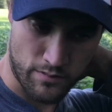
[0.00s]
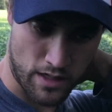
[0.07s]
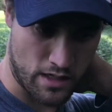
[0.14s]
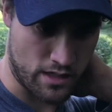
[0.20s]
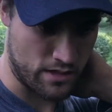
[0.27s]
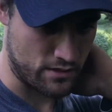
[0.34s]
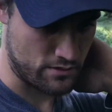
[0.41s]

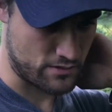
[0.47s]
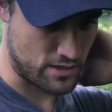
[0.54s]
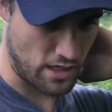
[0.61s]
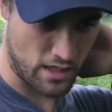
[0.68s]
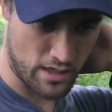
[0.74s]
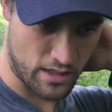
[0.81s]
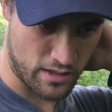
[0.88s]
mine,
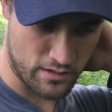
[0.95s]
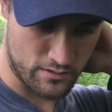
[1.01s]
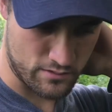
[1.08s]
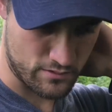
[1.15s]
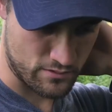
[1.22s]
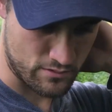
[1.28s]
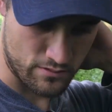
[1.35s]
Todd
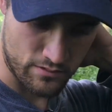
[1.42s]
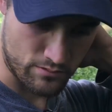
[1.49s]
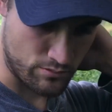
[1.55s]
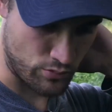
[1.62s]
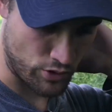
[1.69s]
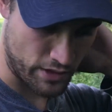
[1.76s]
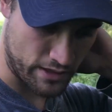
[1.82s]

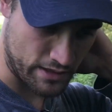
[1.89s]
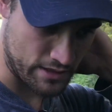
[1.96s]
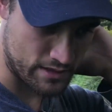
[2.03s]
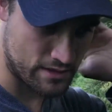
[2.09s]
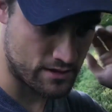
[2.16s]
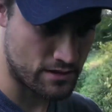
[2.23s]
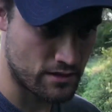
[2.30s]

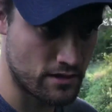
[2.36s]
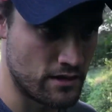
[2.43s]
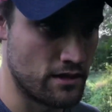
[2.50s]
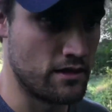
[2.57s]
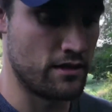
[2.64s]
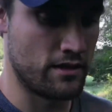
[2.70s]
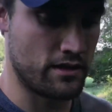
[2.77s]
Pringnitz,
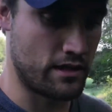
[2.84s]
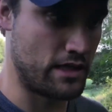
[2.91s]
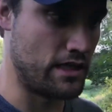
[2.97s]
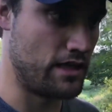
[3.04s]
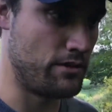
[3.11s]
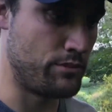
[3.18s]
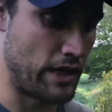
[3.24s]

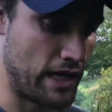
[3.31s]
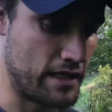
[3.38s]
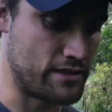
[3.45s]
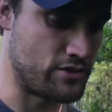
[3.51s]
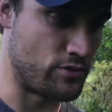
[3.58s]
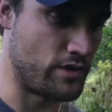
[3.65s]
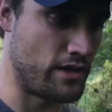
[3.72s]
he
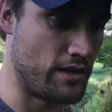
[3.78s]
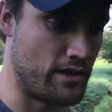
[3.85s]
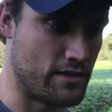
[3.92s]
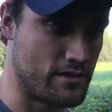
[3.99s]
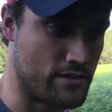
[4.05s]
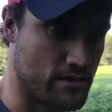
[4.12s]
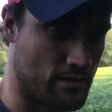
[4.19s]
passed away
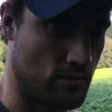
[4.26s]
this